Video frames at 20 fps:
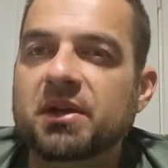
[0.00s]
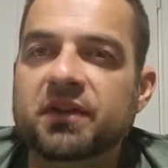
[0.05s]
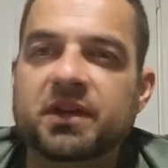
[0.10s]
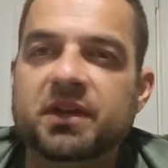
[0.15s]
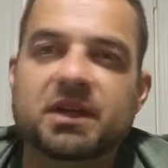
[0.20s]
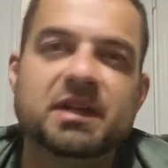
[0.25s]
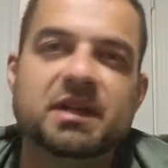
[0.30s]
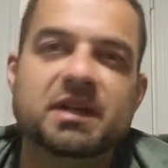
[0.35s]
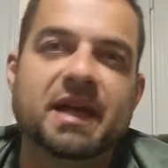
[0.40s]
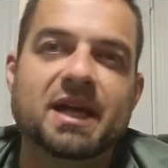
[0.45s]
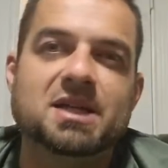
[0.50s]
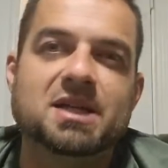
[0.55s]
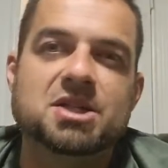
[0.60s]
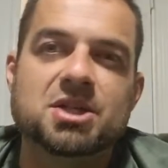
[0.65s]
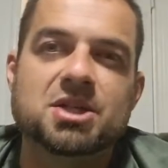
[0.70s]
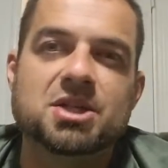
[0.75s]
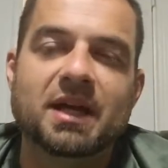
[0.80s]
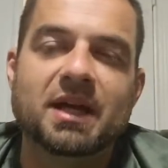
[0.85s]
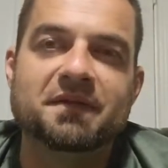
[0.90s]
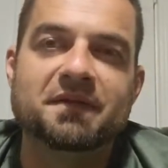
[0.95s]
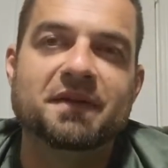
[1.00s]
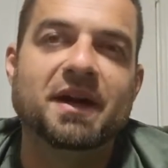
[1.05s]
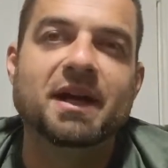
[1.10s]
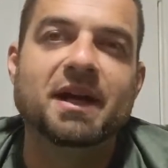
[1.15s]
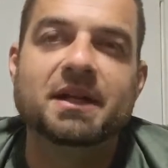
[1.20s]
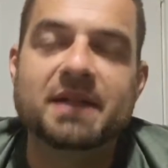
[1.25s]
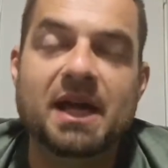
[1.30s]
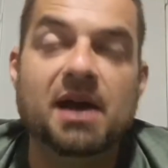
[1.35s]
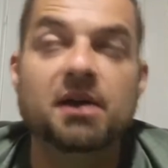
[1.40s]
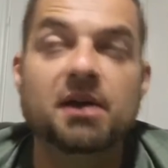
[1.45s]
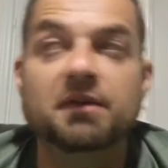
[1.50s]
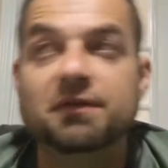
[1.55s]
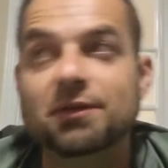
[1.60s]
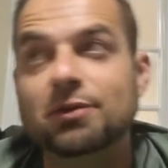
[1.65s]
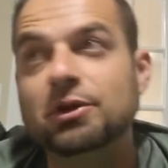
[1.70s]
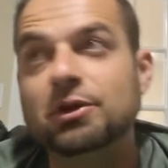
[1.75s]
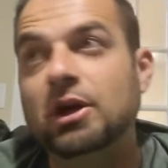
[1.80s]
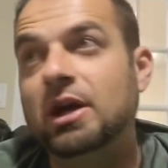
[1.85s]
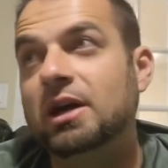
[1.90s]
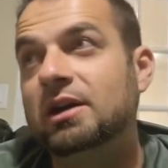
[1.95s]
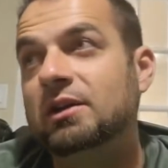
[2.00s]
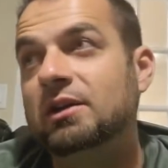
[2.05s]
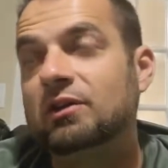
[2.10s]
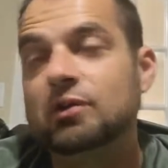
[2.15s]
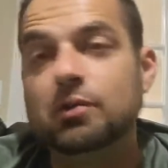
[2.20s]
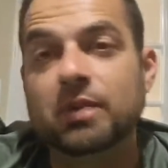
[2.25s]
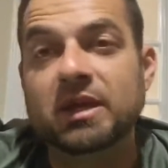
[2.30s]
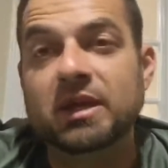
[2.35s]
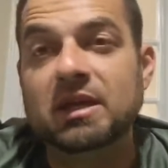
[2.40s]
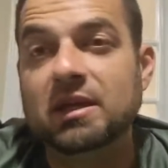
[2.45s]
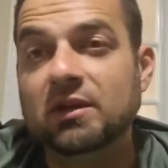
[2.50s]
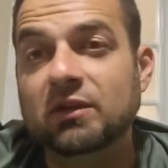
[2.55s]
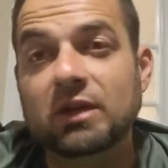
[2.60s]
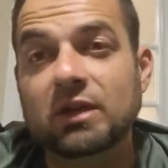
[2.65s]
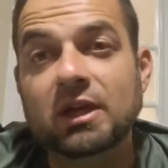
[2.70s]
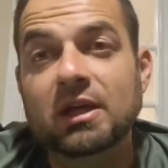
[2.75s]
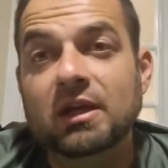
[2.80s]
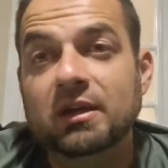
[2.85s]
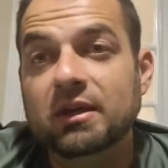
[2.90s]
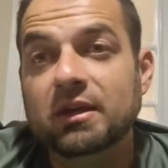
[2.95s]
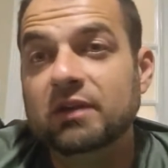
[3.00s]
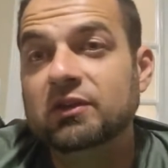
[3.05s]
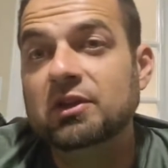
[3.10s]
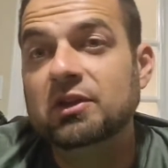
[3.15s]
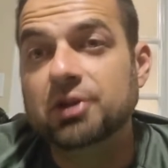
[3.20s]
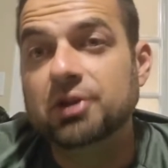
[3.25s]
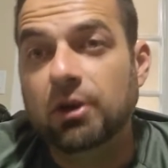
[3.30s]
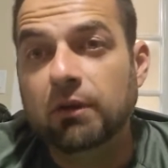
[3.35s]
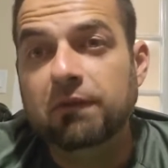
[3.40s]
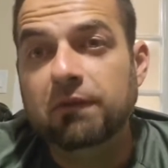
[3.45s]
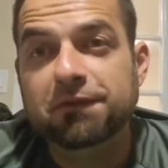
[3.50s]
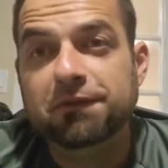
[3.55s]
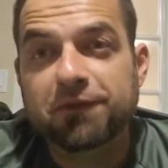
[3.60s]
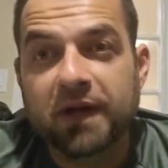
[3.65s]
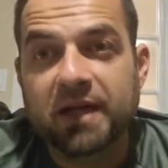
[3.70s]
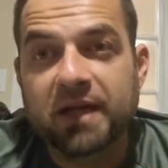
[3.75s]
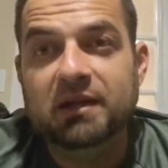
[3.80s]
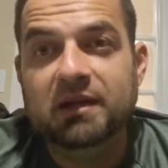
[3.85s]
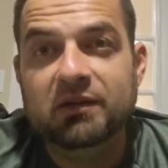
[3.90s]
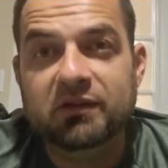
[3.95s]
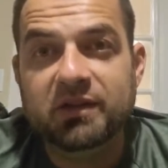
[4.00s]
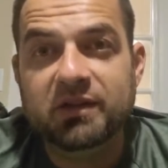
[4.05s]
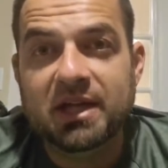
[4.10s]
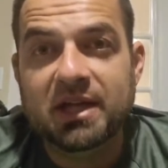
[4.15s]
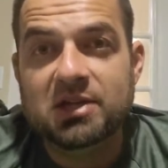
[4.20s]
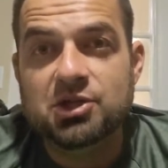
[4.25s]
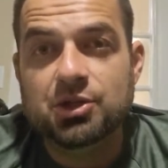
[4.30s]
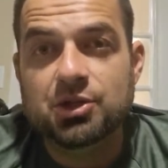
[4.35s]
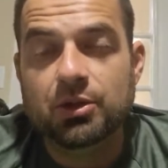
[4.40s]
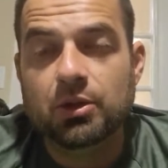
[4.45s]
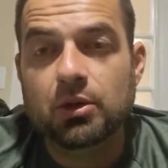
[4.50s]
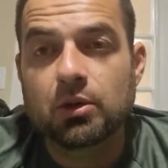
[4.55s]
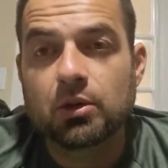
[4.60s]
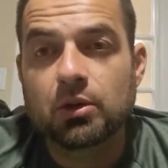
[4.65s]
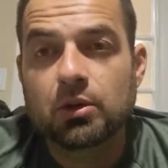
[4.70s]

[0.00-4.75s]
a connection, I find. Now, if your dog is the way he is, listen, don't fight his nature.